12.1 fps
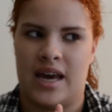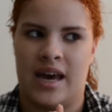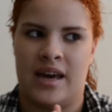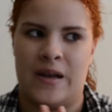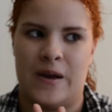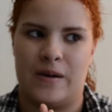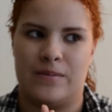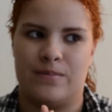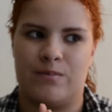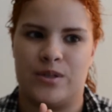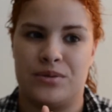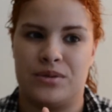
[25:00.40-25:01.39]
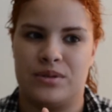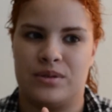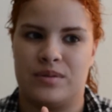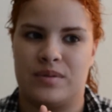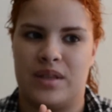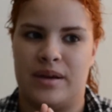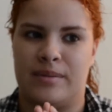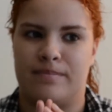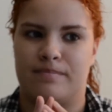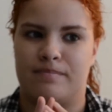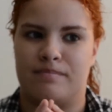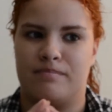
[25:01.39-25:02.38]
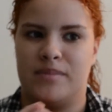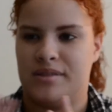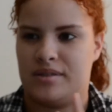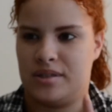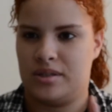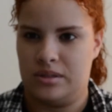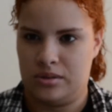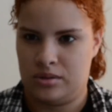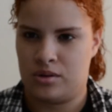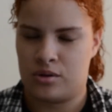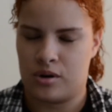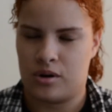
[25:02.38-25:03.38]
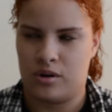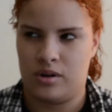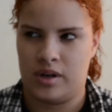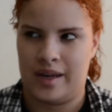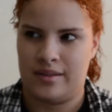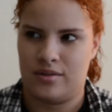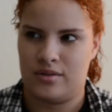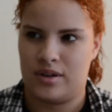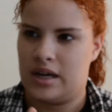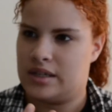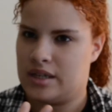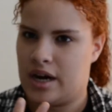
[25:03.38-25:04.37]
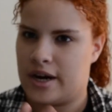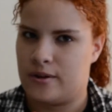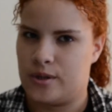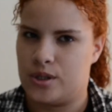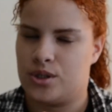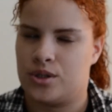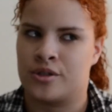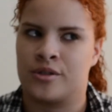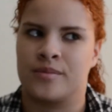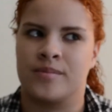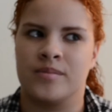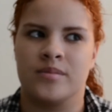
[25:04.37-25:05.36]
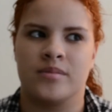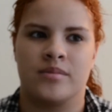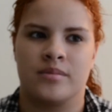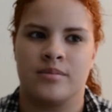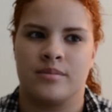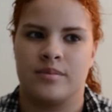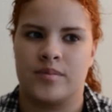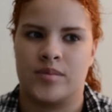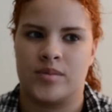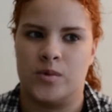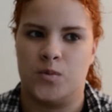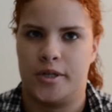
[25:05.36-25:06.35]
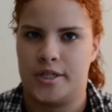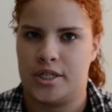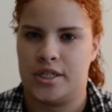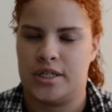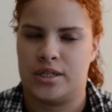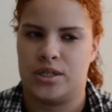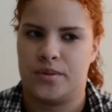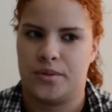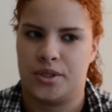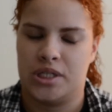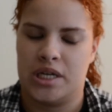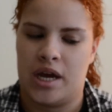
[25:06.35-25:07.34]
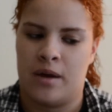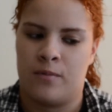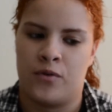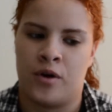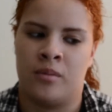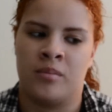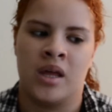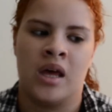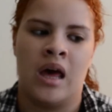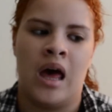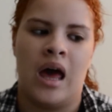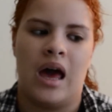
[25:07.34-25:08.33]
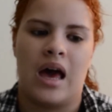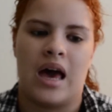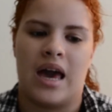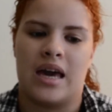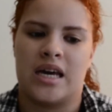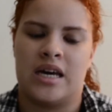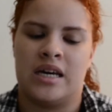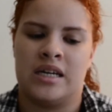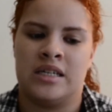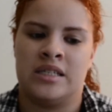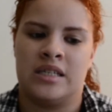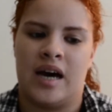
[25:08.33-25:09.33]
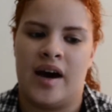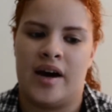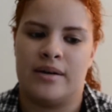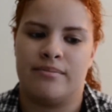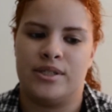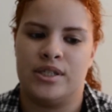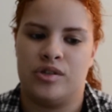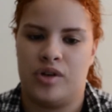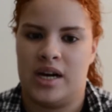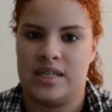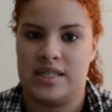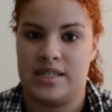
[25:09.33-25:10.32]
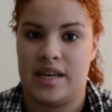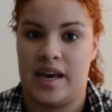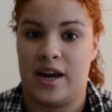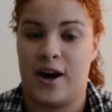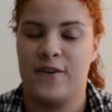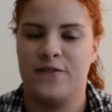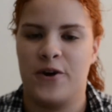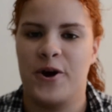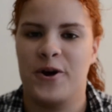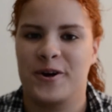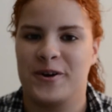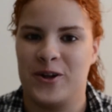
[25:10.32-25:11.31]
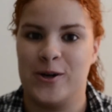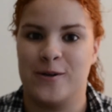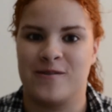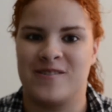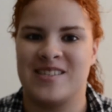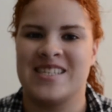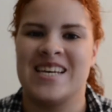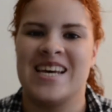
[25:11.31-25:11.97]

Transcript: and they meet this girl, and they're not entirely sure what she is or where she came from, and she tries to take off her clothes,